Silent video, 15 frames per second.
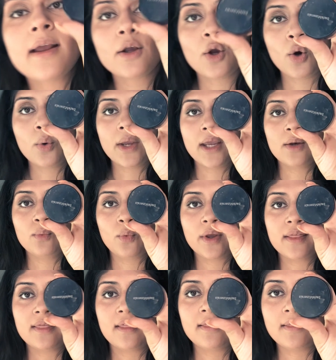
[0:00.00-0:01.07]
and go in
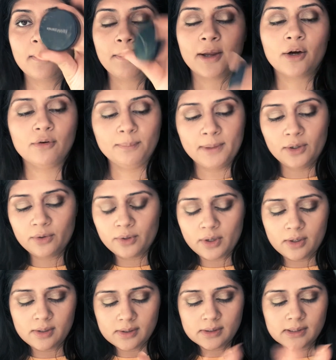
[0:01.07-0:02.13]
with the Bare
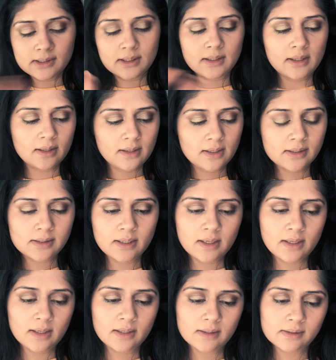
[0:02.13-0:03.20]
Minerals. And this
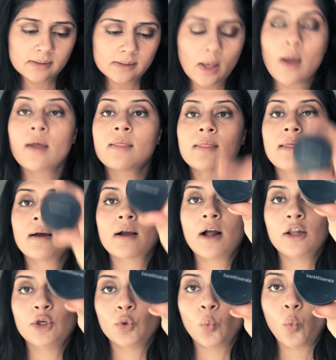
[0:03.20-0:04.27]
is the
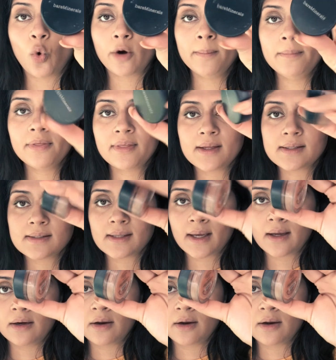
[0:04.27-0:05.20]
color Warmth. It's like